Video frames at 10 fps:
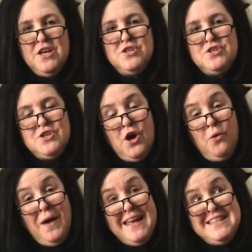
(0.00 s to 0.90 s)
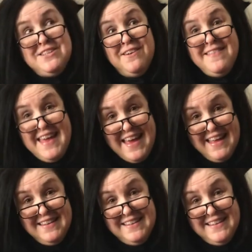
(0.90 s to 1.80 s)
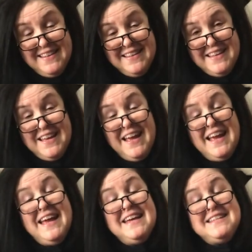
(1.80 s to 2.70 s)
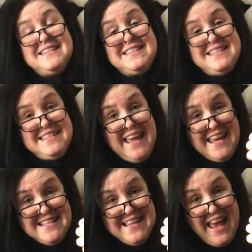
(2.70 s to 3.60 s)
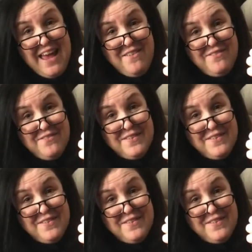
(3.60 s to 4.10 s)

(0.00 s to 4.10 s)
So until then, stay safe,